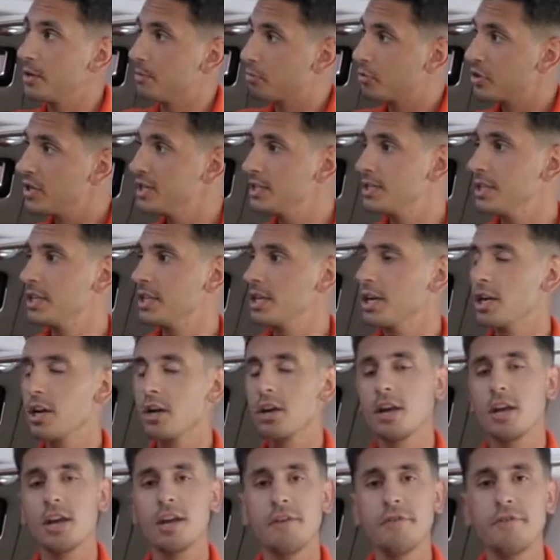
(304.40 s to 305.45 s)
of breeze in here
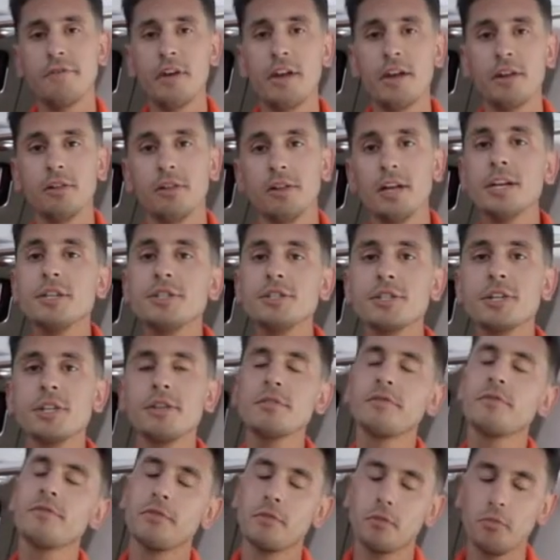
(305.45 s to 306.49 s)
and
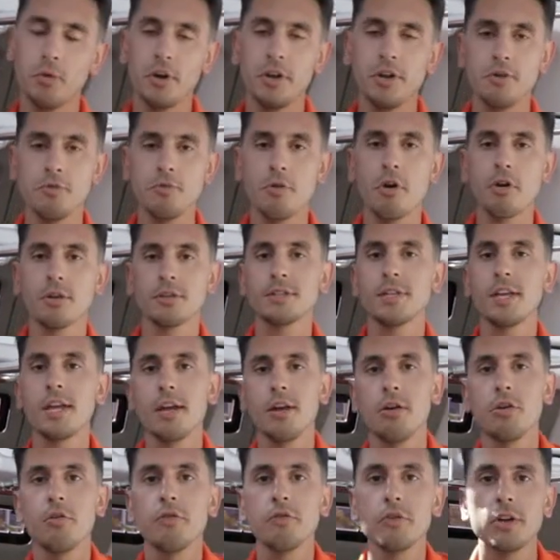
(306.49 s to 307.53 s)
ventilation for when you are
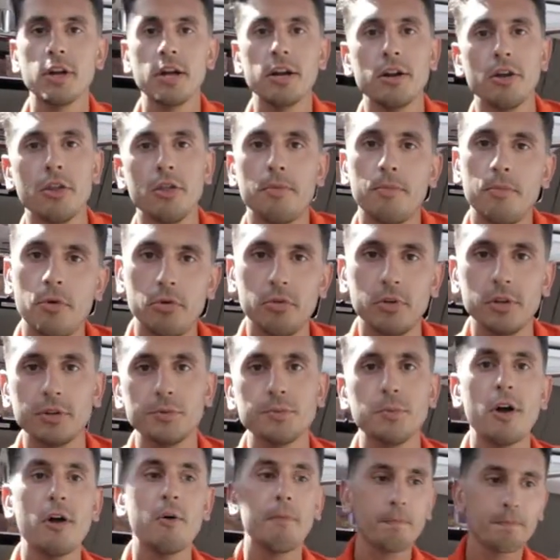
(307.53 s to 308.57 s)
staying overnight on the boat as
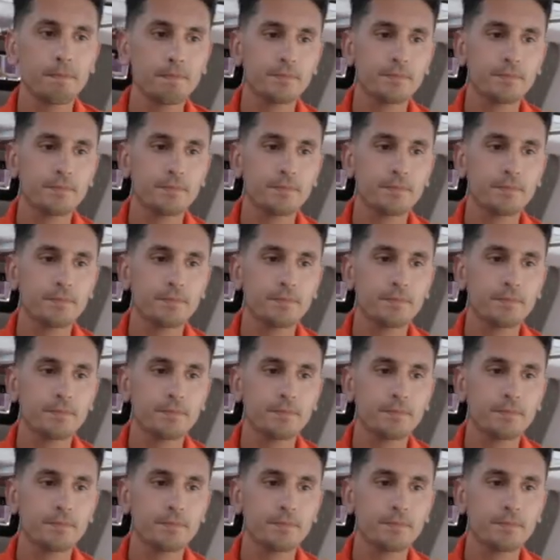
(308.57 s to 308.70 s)
well.